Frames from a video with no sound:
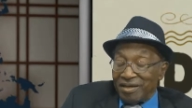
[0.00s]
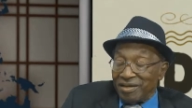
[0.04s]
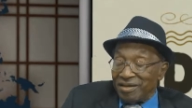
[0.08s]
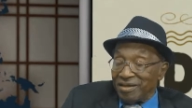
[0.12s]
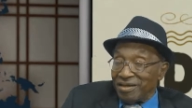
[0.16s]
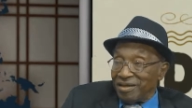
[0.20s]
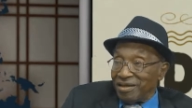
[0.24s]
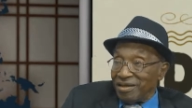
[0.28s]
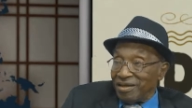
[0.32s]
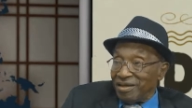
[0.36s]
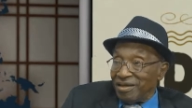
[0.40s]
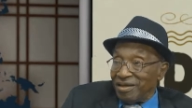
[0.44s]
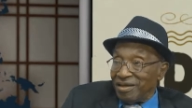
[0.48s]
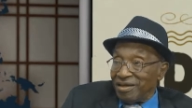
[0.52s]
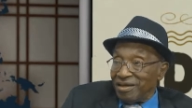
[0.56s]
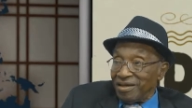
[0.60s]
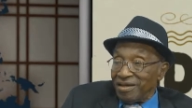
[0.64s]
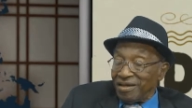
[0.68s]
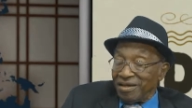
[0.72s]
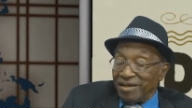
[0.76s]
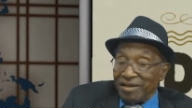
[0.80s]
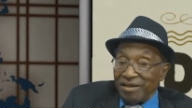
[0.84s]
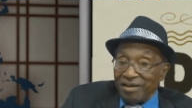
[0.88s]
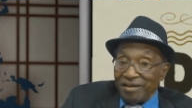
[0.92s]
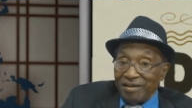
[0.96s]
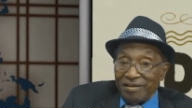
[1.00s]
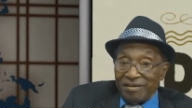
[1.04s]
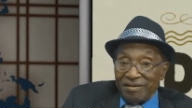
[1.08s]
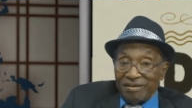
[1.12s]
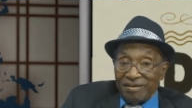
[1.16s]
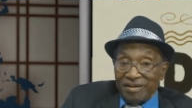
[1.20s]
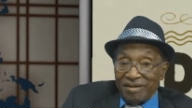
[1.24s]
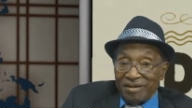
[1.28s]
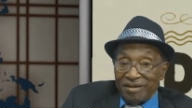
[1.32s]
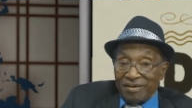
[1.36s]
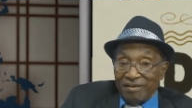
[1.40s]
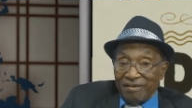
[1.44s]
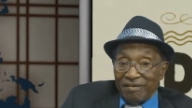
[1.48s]
The
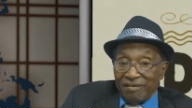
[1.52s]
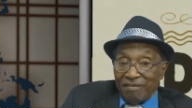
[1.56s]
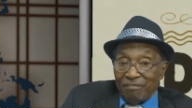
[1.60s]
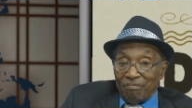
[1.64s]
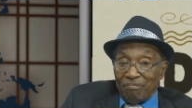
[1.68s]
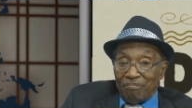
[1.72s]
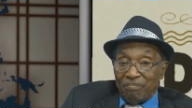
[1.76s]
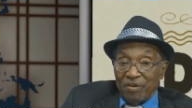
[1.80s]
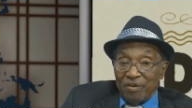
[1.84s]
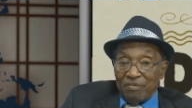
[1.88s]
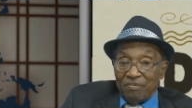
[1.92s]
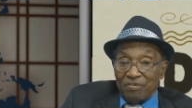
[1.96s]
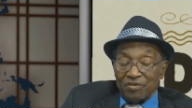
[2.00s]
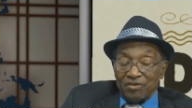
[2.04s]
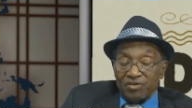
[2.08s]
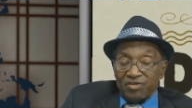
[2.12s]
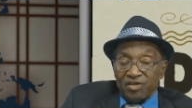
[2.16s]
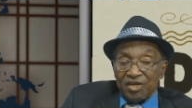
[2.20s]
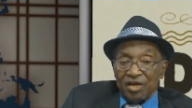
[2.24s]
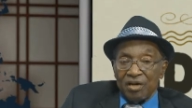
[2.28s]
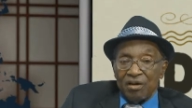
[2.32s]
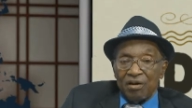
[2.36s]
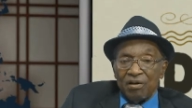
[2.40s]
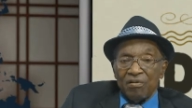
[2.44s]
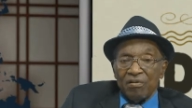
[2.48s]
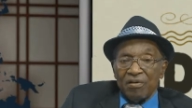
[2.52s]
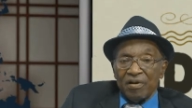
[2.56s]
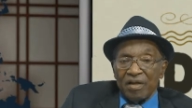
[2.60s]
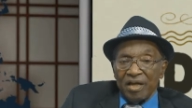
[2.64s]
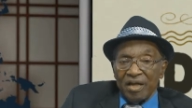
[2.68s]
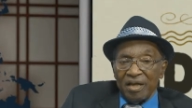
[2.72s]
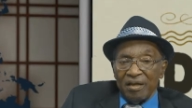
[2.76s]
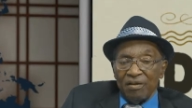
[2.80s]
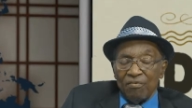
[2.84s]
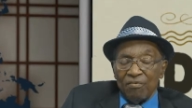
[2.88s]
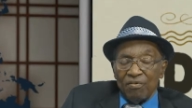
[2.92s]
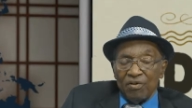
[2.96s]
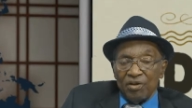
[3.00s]
people say,
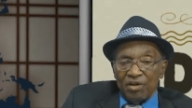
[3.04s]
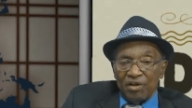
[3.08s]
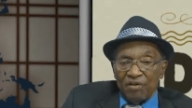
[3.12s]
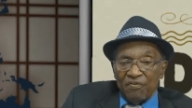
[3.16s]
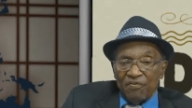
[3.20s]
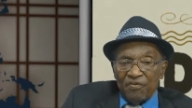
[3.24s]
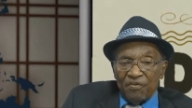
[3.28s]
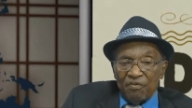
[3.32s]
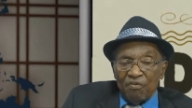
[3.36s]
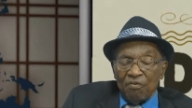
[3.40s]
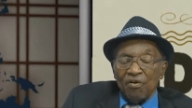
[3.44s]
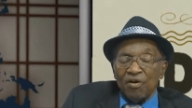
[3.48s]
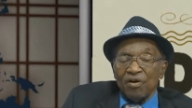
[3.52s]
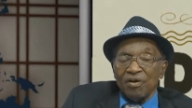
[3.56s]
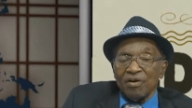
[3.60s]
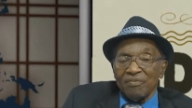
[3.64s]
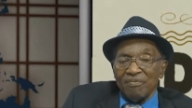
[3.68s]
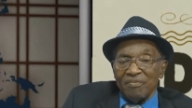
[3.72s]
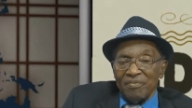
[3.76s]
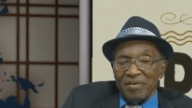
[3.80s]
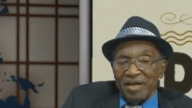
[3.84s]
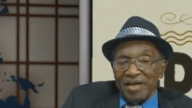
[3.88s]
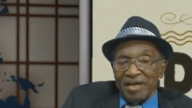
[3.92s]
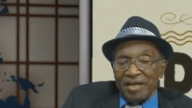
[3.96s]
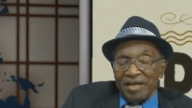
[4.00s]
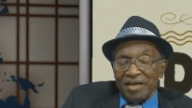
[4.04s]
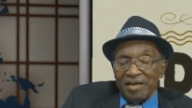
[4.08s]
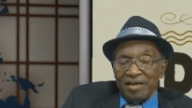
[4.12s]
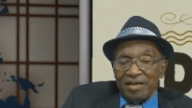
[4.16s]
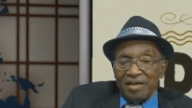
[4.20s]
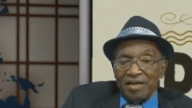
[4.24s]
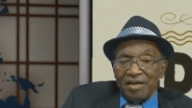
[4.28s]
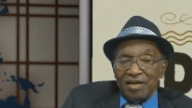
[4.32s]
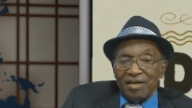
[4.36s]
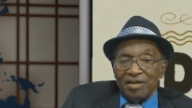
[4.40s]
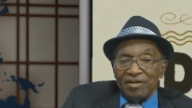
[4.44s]
okay, if you want to make it,